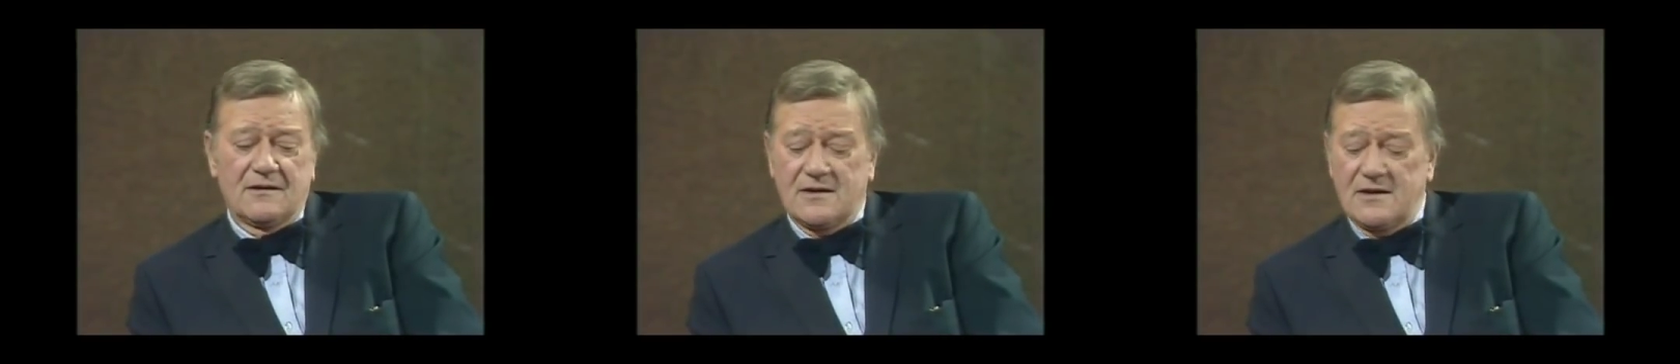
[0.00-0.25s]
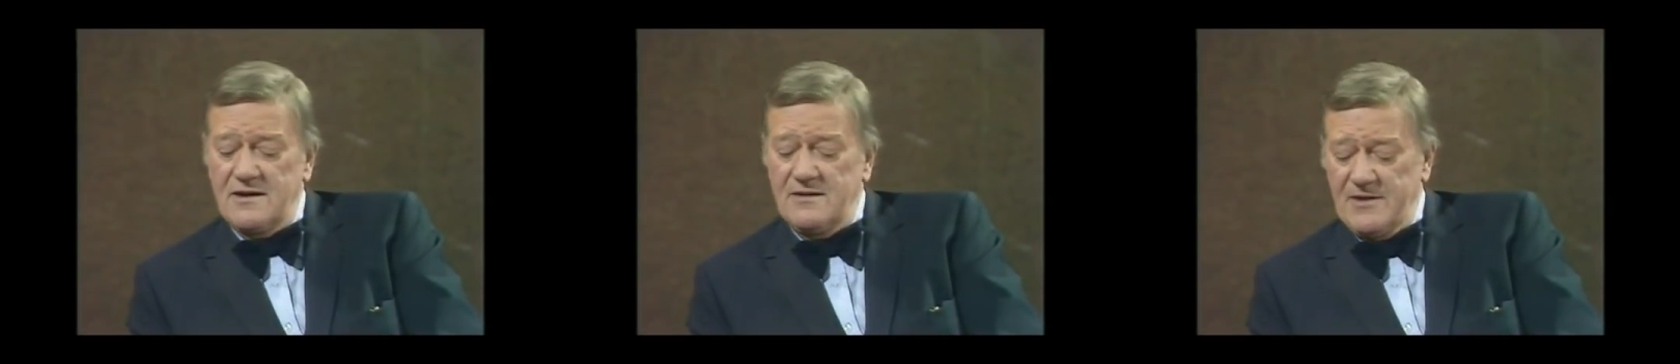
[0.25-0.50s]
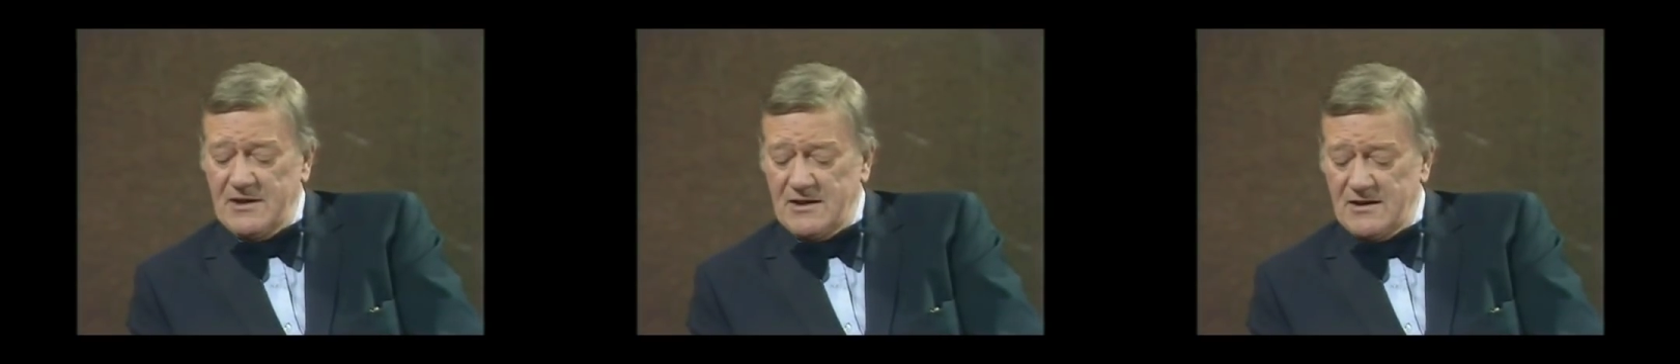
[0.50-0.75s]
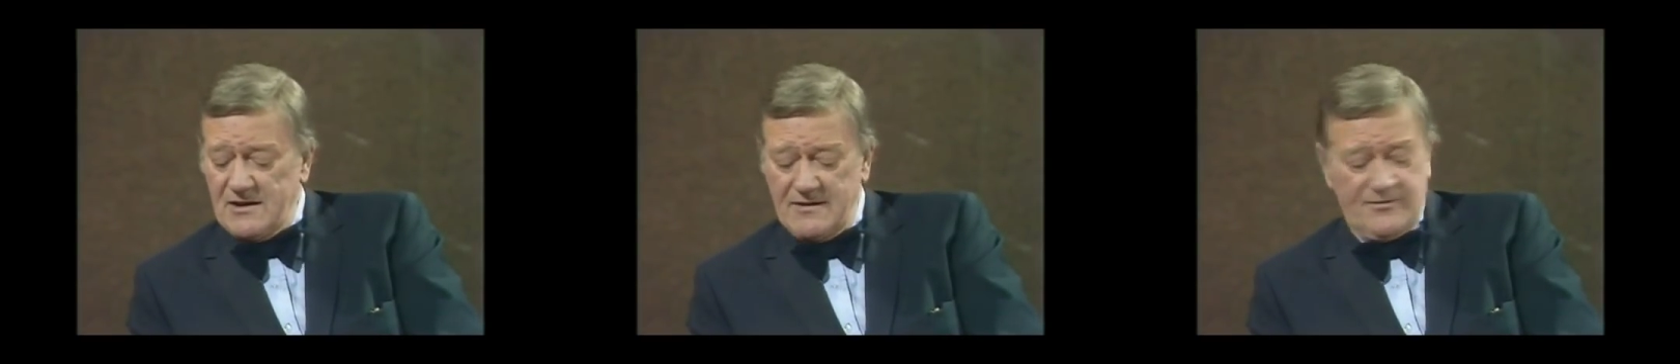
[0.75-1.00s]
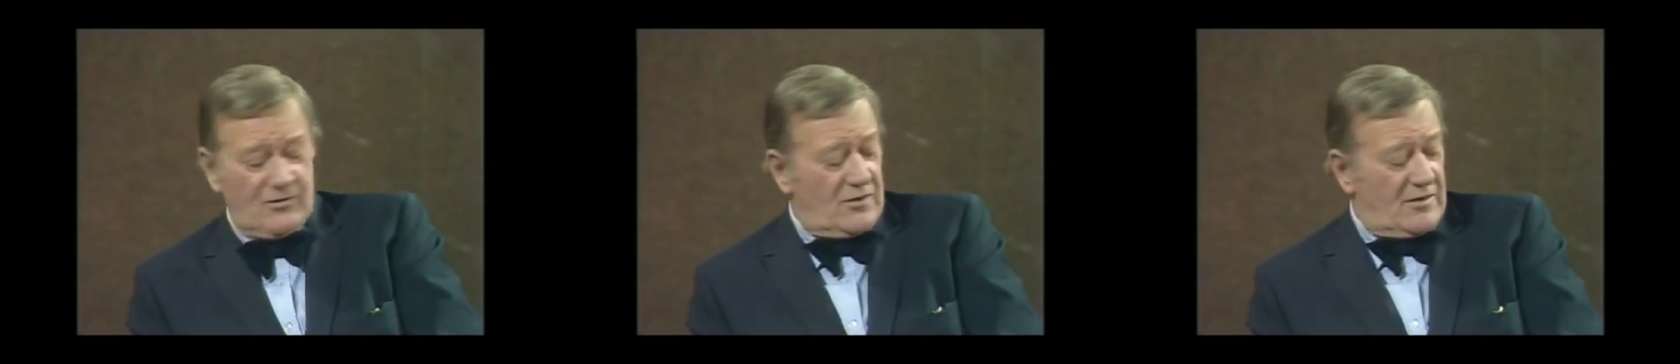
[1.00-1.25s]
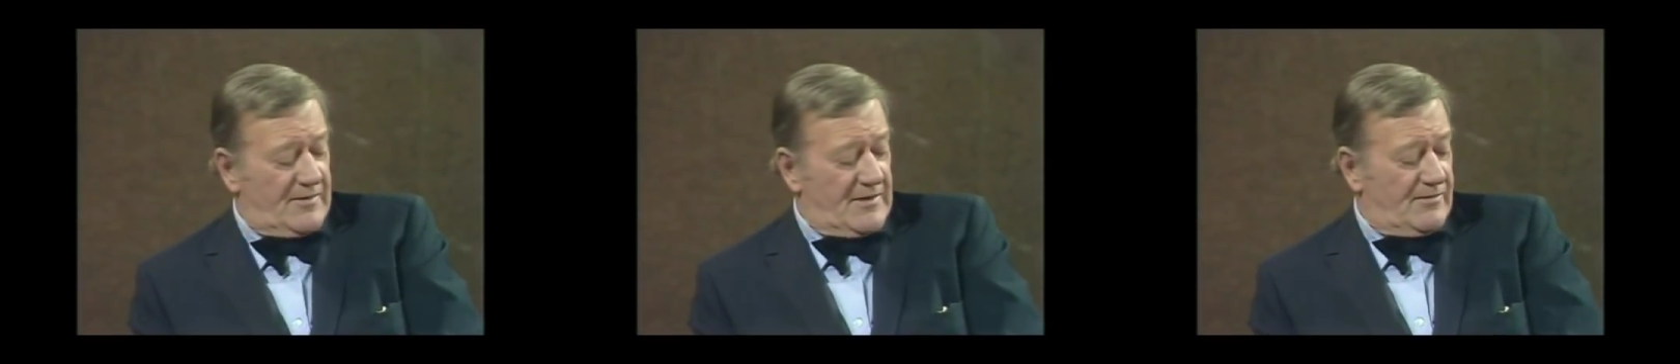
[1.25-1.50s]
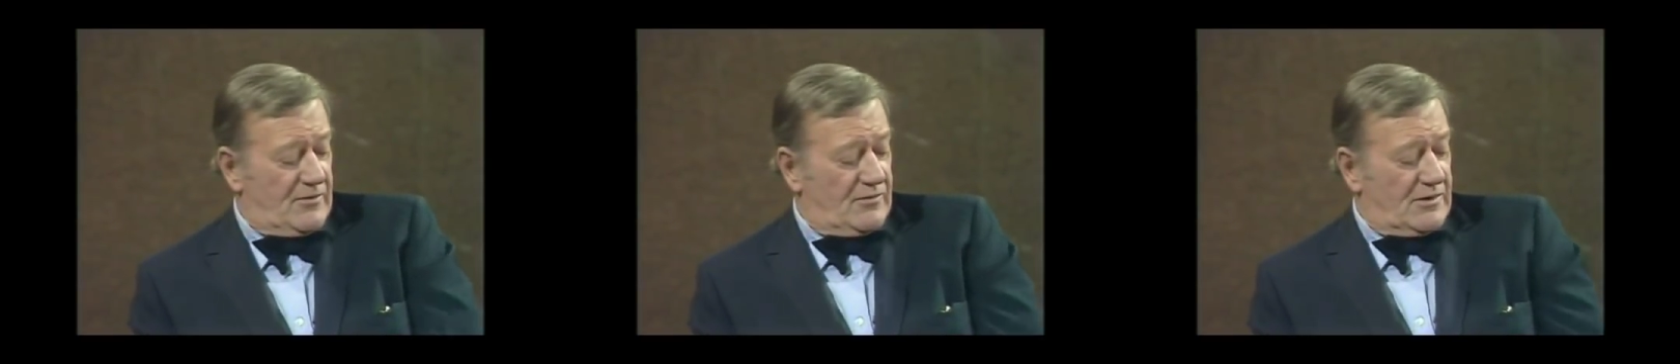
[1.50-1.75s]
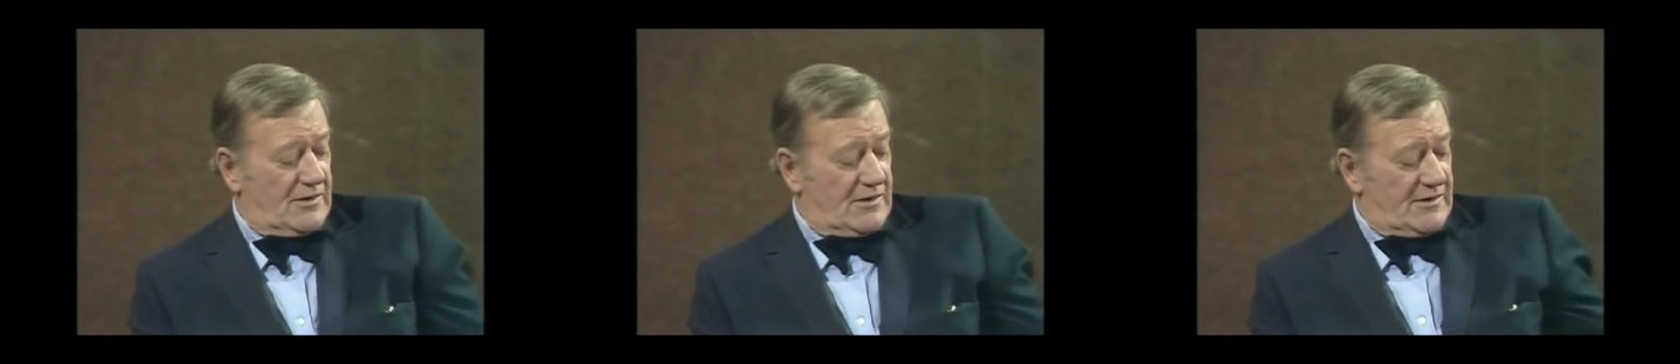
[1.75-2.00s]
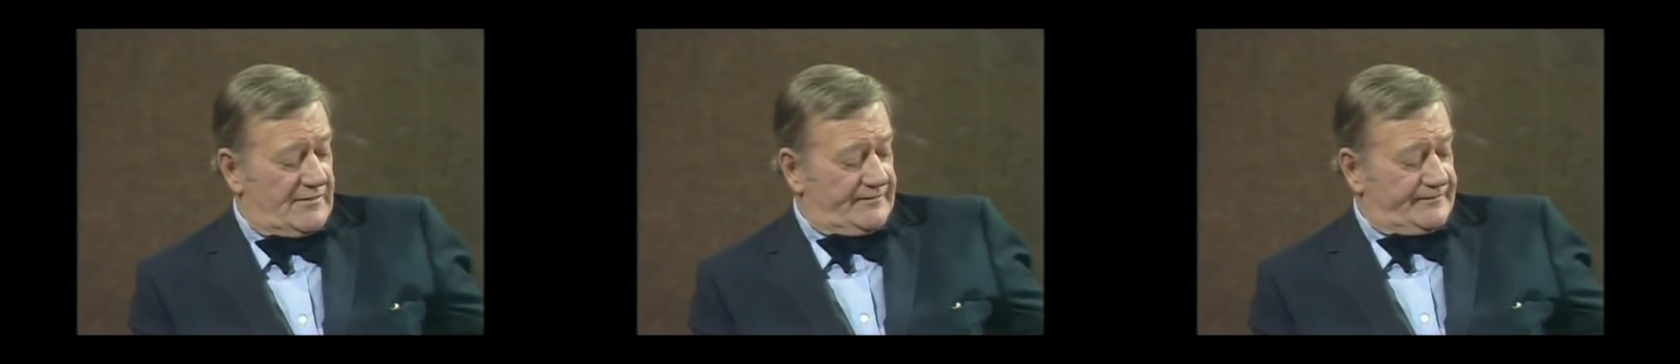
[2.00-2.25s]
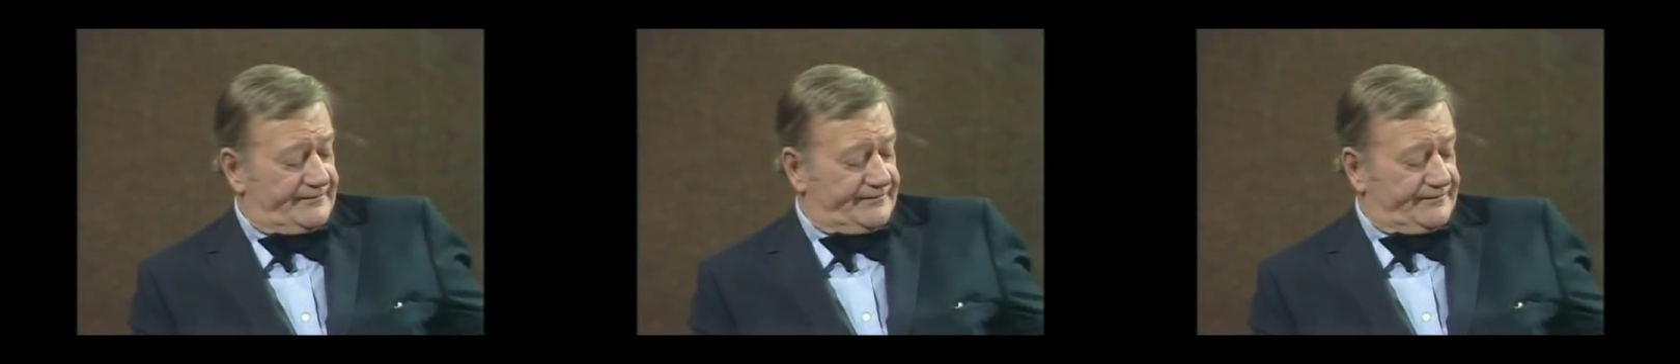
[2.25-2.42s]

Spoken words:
can he be cleared up to where people will